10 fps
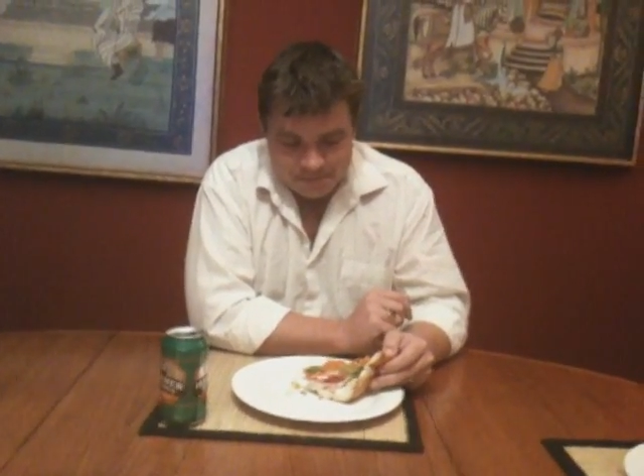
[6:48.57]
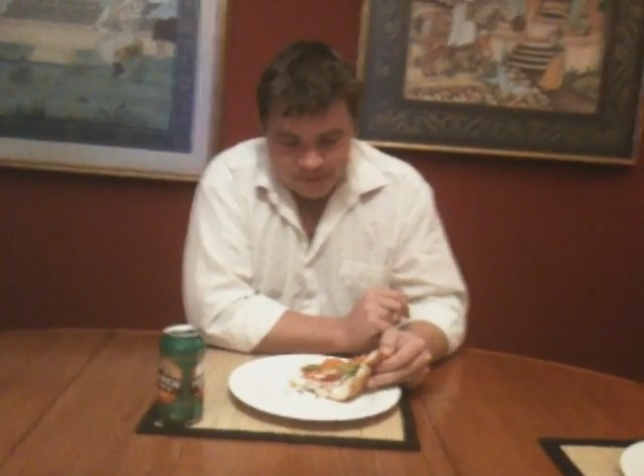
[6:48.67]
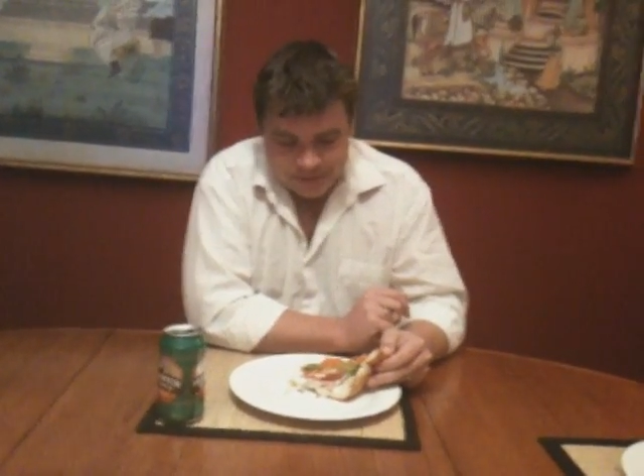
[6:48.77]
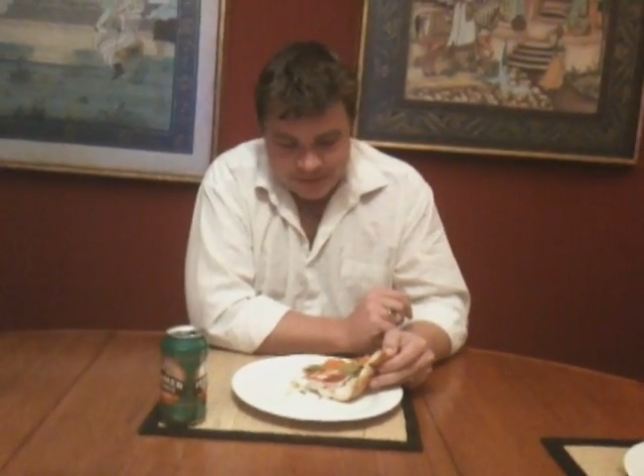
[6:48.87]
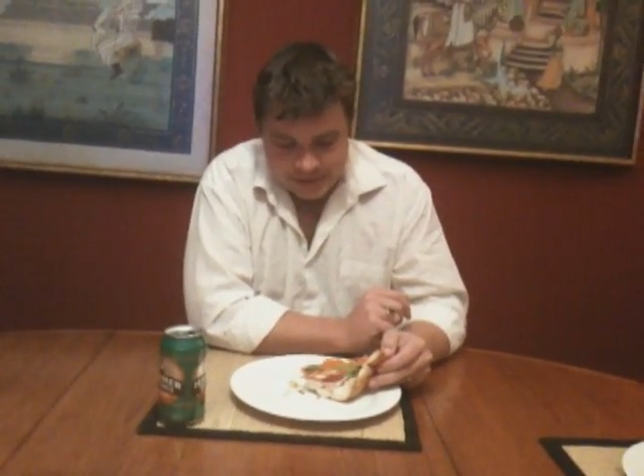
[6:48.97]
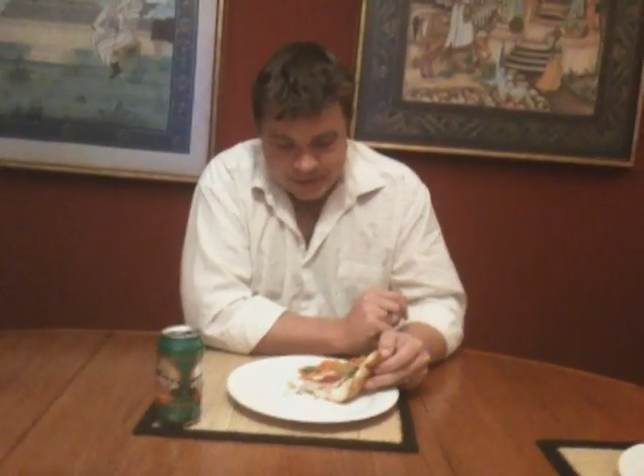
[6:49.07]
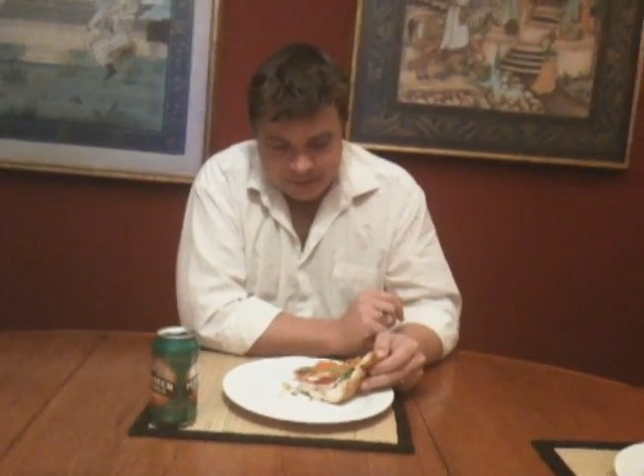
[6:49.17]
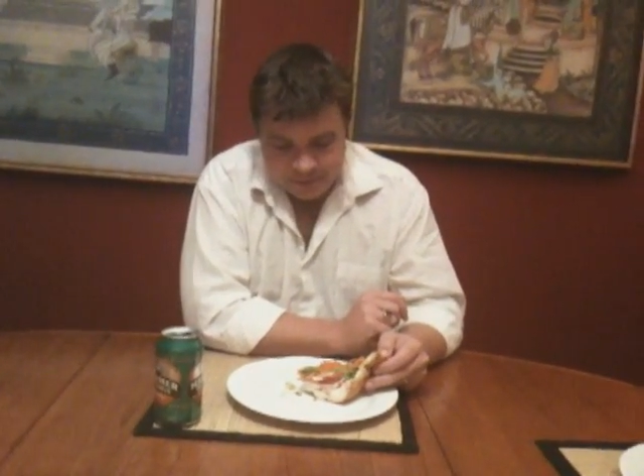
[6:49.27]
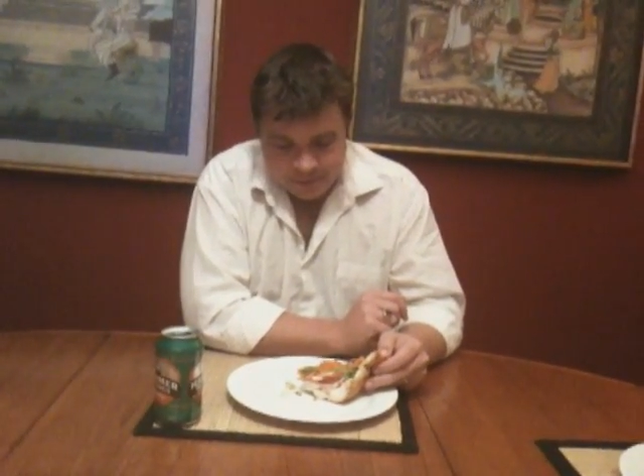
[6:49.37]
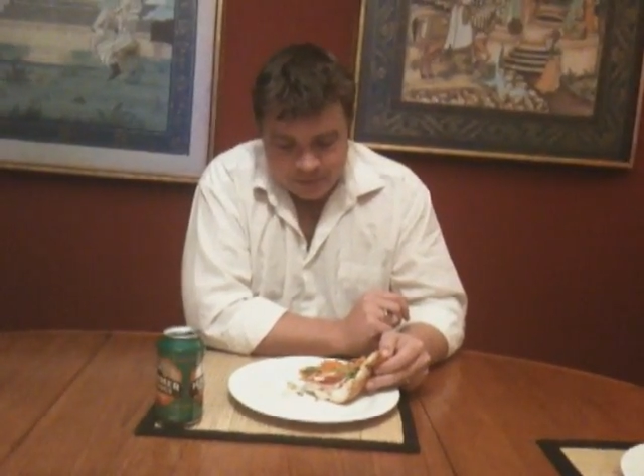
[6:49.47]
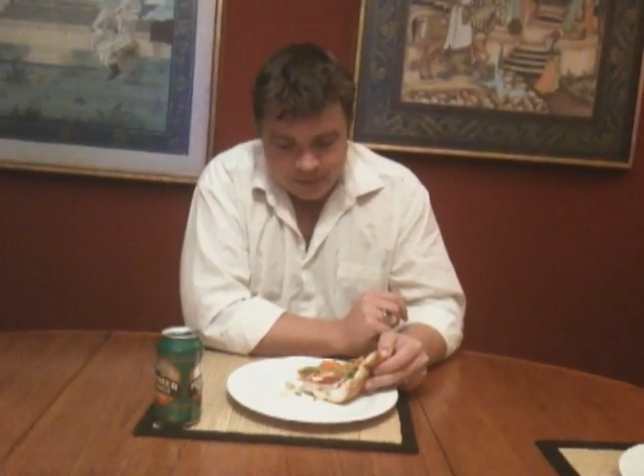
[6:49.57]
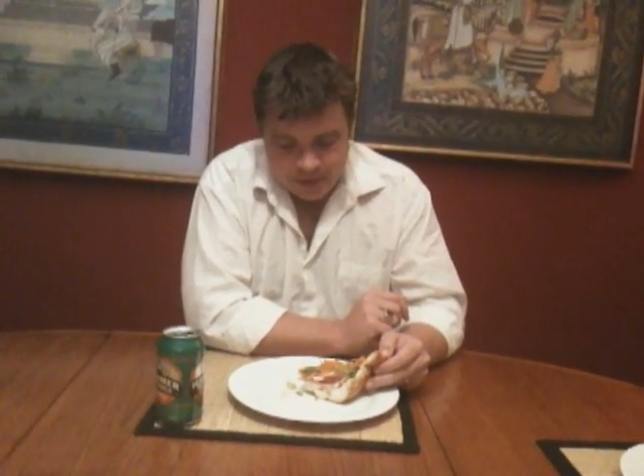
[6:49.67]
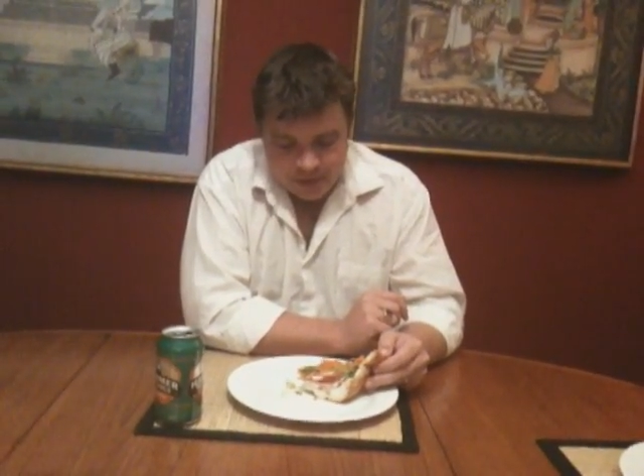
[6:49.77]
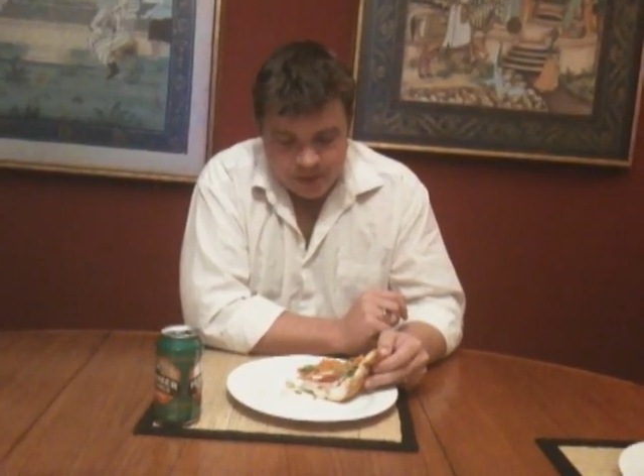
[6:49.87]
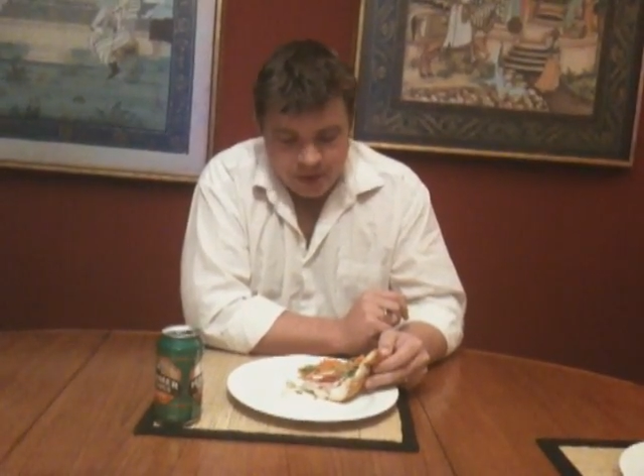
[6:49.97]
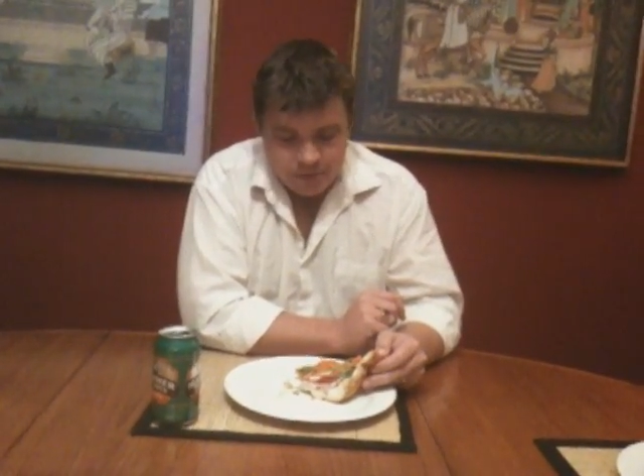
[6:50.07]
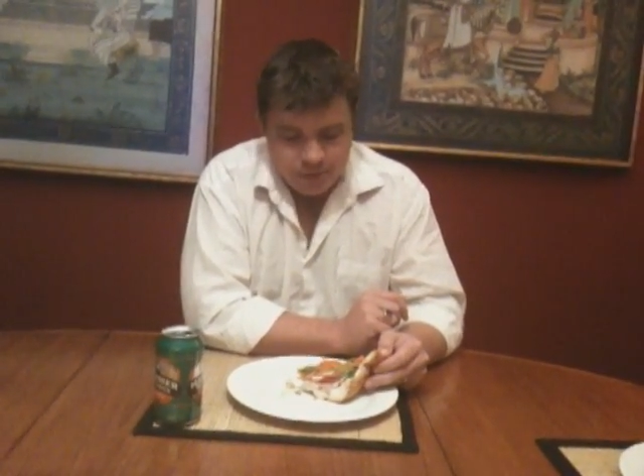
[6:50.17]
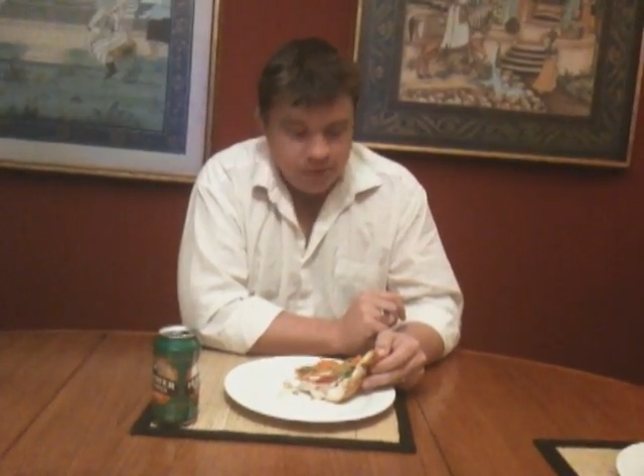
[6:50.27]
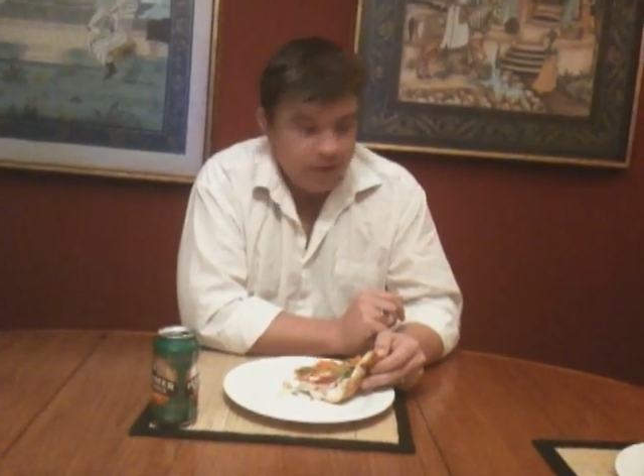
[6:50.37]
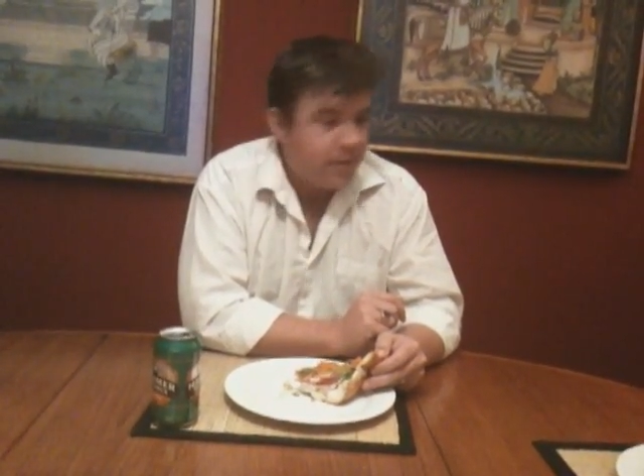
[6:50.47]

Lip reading: But I mean, overall,